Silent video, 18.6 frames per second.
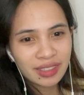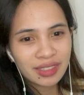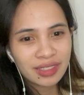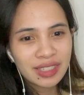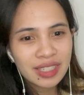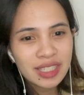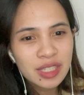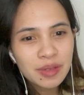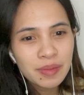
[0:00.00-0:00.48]

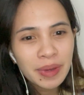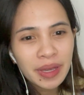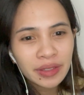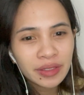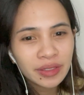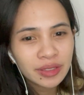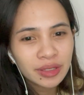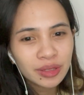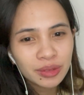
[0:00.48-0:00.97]
It's
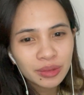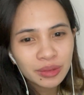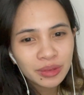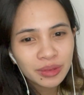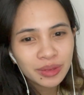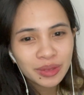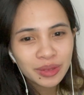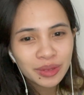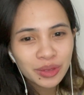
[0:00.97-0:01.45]
better
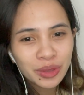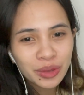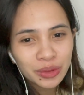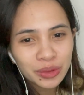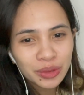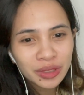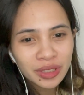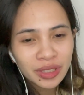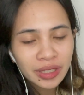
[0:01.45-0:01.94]
to go
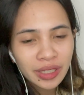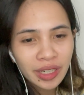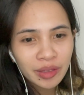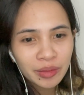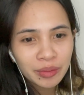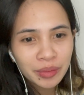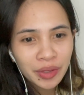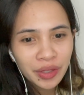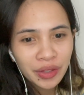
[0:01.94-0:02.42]
to the
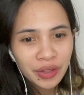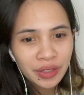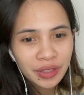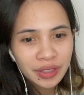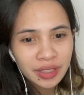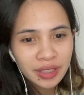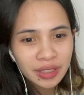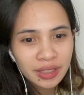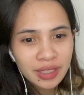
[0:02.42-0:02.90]

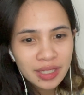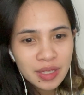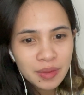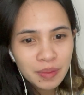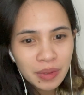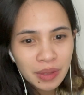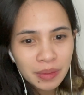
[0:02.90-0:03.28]
grandmother than these people.